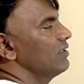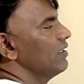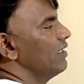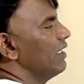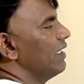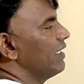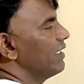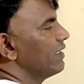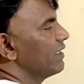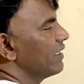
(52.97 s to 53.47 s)

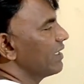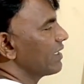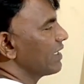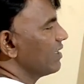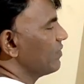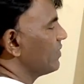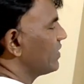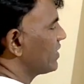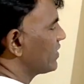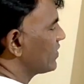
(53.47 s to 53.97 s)
And
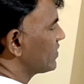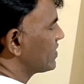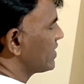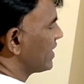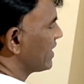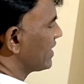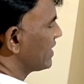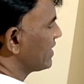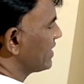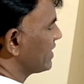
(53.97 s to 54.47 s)
coming to
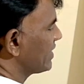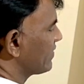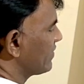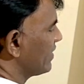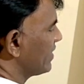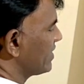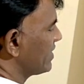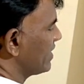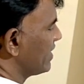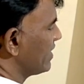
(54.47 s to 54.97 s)
second
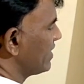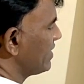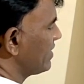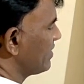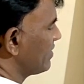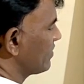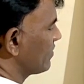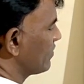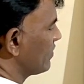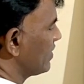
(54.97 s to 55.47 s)
equation,
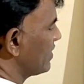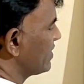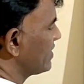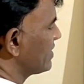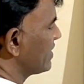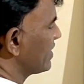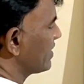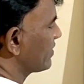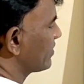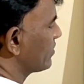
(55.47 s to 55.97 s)
what is that?